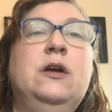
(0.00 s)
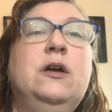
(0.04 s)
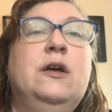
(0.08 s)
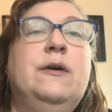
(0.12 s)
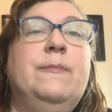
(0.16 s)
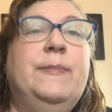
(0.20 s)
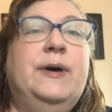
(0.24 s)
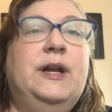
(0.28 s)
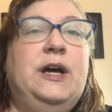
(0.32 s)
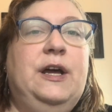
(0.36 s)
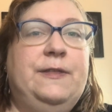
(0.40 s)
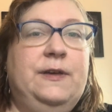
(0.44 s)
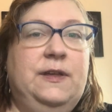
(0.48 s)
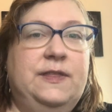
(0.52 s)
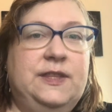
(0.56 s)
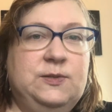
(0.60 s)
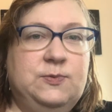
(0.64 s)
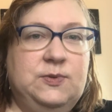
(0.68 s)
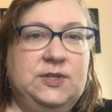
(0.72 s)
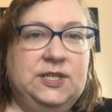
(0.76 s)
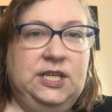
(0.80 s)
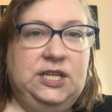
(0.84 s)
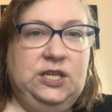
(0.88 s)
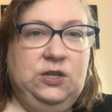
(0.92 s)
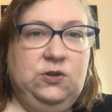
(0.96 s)
But I thought this
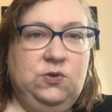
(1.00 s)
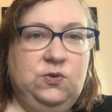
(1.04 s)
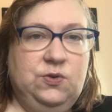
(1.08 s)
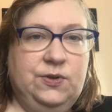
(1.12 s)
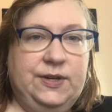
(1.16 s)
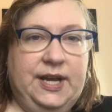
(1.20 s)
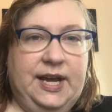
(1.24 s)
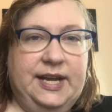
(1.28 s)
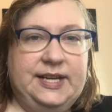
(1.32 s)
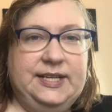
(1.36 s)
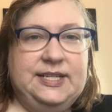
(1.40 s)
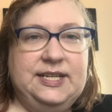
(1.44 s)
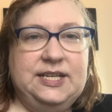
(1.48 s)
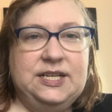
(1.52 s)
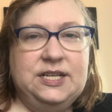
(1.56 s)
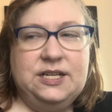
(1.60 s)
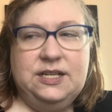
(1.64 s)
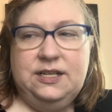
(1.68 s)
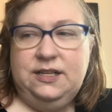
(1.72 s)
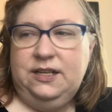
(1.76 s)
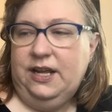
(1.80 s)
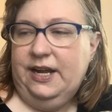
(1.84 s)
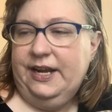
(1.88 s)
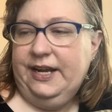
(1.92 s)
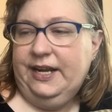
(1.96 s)
was cute. I
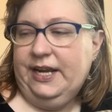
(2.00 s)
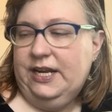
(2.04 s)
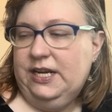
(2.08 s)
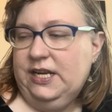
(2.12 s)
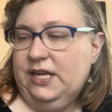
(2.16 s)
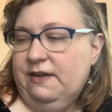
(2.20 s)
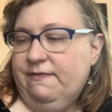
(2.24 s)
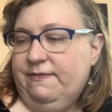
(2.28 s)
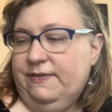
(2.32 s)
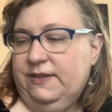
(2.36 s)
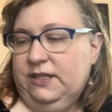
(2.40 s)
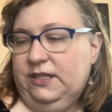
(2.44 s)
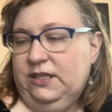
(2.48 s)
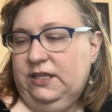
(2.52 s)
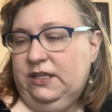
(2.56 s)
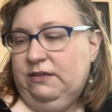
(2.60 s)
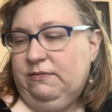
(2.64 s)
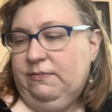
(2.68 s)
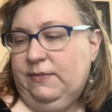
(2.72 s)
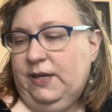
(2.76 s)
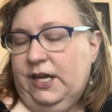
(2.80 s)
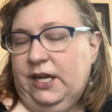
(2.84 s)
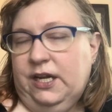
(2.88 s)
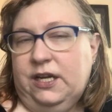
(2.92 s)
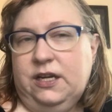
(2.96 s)
didn't like any of the,
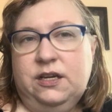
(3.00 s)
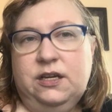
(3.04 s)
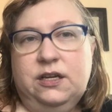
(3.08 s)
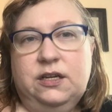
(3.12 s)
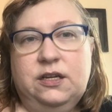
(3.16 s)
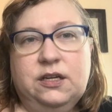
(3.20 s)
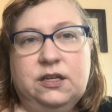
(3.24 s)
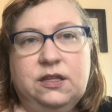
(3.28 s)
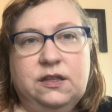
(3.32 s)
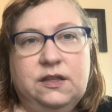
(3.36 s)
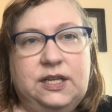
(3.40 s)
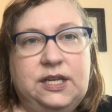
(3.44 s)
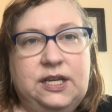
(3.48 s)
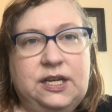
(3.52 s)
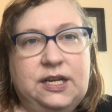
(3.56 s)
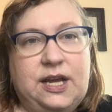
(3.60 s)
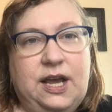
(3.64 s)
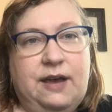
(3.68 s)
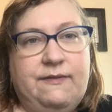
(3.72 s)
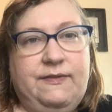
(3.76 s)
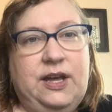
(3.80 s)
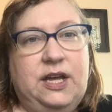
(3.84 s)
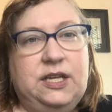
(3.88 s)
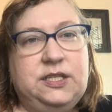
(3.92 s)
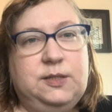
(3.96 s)
like, they didn't
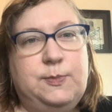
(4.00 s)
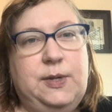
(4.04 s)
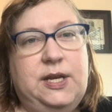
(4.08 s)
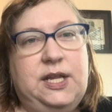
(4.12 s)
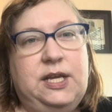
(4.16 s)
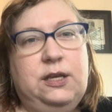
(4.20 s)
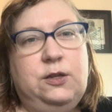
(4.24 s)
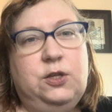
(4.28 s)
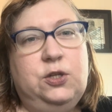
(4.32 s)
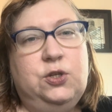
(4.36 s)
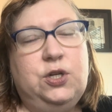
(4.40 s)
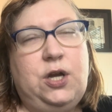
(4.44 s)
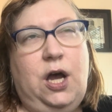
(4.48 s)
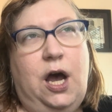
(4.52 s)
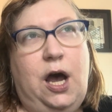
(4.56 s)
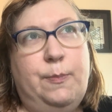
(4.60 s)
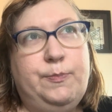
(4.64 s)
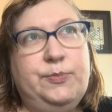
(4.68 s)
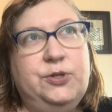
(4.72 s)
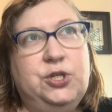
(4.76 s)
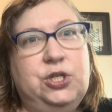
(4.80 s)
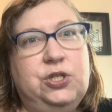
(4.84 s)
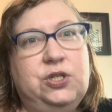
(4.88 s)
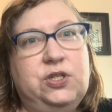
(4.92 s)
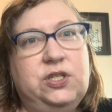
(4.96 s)
have as many
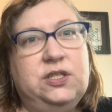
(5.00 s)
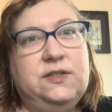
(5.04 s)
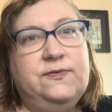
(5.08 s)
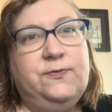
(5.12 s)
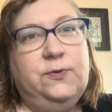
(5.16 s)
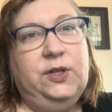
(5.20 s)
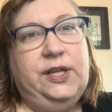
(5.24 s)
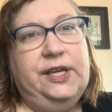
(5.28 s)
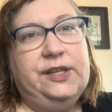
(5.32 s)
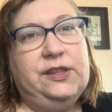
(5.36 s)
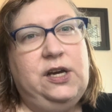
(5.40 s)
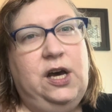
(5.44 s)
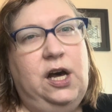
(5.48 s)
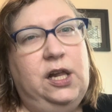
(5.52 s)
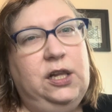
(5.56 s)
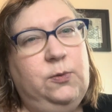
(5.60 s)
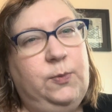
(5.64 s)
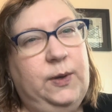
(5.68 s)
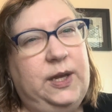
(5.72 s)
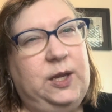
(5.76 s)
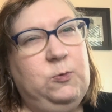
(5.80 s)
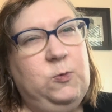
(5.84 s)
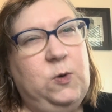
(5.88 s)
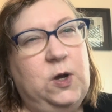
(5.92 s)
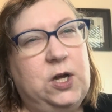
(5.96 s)
options for like the
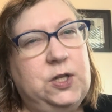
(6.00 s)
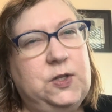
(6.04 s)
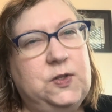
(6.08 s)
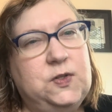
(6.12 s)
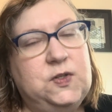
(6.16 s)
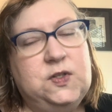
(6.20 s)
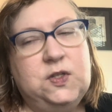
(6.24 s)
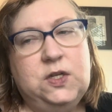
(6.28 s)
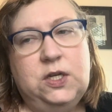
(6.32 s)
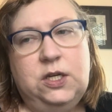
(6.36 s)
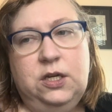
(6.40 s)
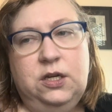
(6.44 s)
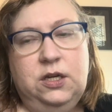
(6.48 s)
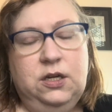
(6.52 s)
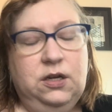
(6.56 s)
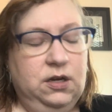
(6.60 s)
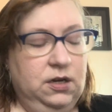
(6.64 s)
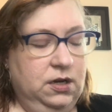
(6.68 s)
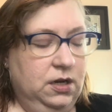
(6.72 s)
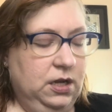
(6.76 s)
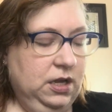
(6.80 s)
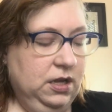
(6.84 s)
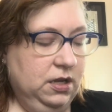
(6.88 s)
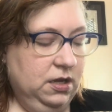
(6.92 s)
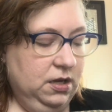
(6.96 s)
Halloween ones
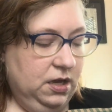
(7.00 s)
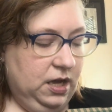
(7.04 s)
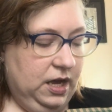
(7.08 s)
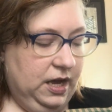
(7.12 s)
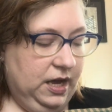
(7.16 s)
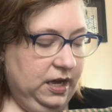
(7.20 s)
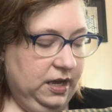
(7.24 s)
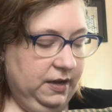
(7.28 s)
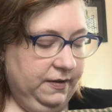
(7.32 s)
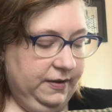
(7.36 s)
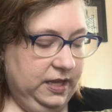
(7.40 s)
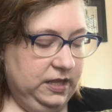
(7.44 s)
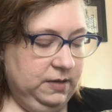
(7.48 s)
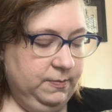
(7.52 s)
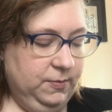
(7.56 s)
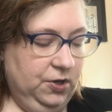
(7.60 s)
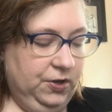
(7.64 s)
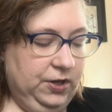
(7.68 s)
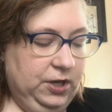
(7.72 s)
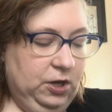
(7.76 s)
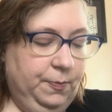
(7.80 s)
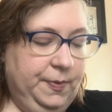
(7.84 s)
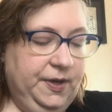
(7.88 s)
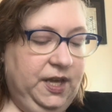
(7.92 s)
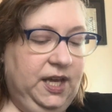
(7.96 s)
in the Mill
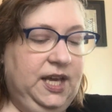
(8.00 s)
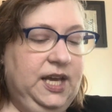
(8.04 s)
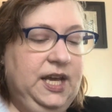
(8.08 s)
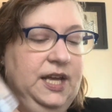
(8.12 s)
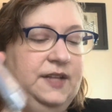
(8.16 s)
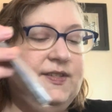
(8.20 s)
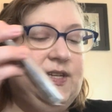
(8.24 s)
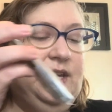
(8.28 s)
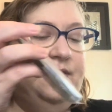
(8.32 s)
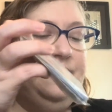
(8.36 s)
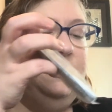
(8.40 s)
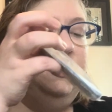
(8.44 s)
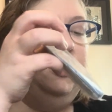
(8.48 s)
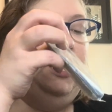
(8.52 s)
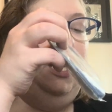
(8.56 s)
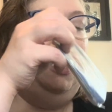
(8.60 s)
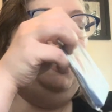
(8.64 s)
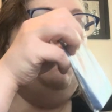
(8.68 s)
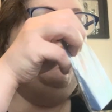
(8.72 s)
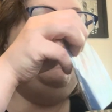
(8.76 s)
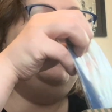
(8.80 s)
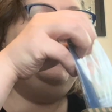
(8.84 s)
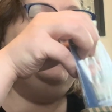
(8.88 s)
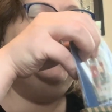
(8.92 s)
Hill bead kits at the time at the